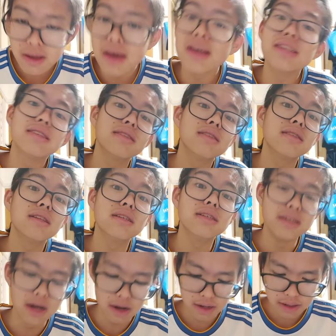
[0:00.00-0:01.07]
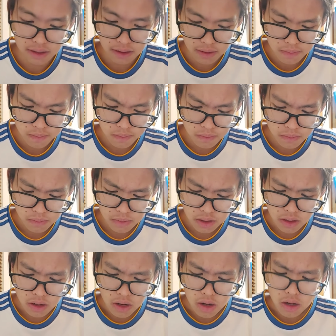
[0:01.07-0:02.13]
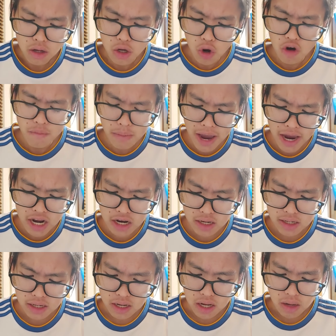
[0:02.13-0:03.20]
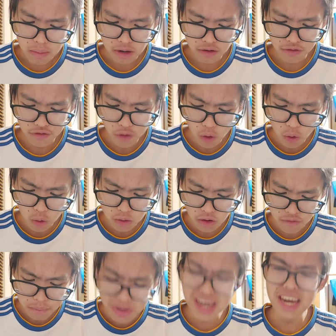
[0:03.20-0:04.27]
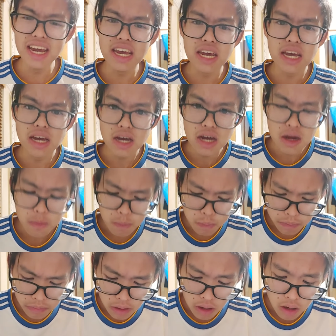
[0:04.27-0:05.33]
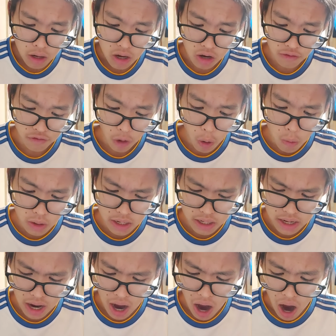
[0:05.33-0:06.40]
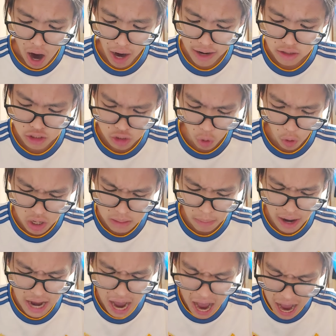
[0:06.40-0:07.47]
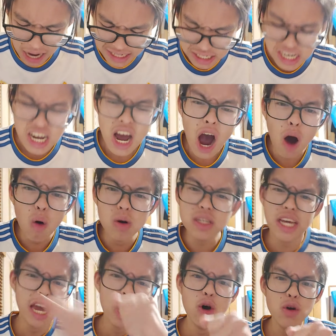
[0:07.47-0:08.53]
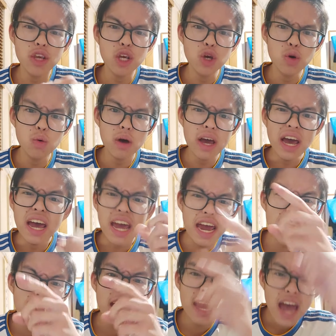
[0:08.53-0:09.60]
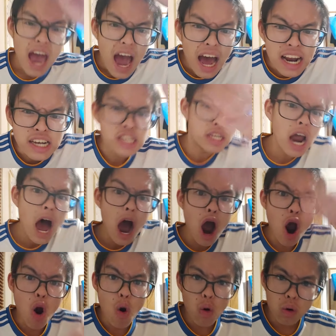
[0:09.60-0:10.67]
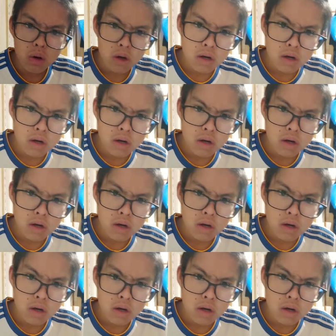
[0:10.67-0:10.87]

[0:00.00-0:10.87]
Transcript: Balaam answered the donkey, You have made me a fool of me. If only I had a sword in my hand, I would kill you here and now.